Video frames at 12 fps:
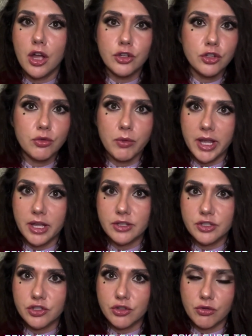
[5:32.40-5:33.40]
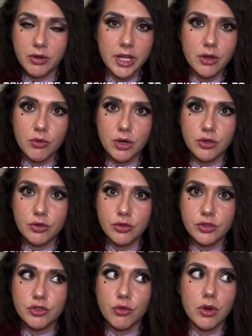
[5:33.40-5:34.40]
new ways to create
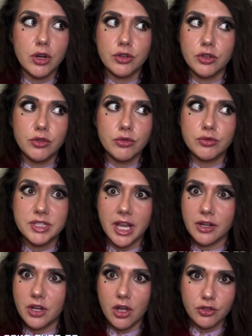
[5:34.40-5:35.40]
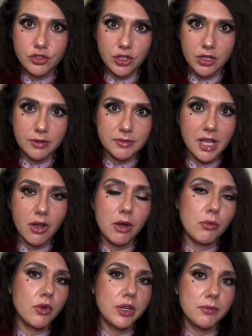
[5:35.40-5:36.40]
ordinals or new technology comes out,
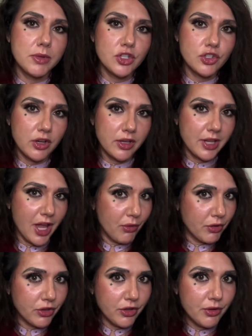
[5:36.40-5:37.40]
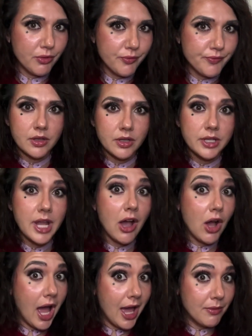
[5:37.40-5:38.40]
I'm going to be sharing that with you. Now,
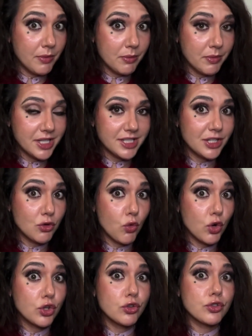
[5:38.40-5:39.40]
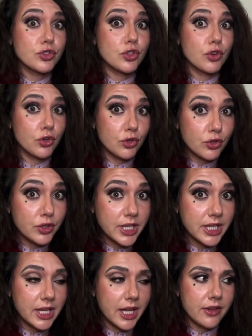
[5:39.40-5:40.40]
I've been minting ordinals
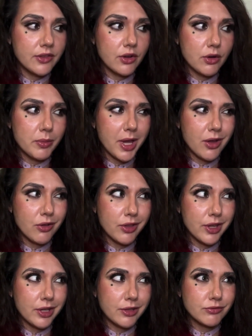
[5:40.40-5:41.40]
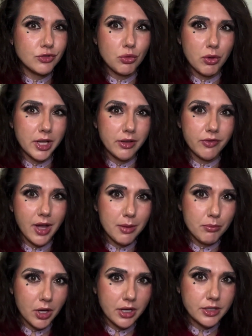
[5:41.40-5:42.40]
early and they're about like 25
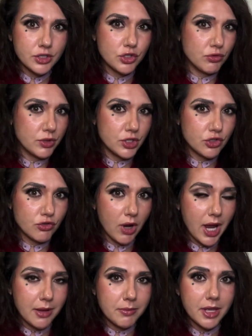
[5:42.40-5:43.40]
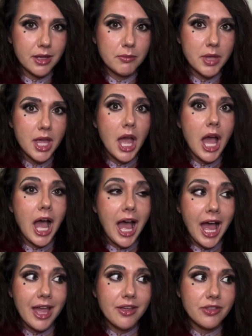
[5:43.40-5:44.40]
bucks to inscribe them.
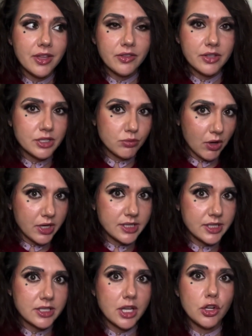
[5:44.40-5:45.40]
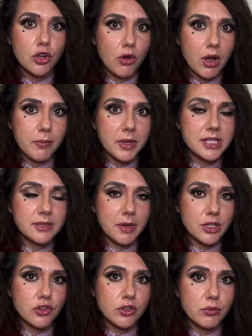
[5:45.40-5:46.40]
I think this price is going to go up,
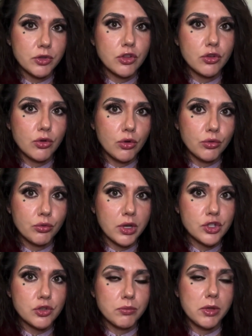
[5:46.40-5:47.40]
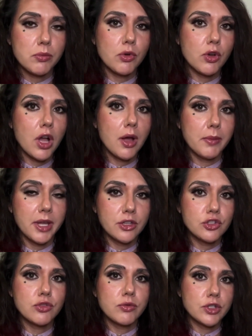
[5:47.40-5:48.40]
especially with the gold rush of people coming in
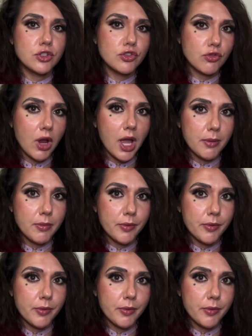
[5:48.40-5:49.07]
to inscribe.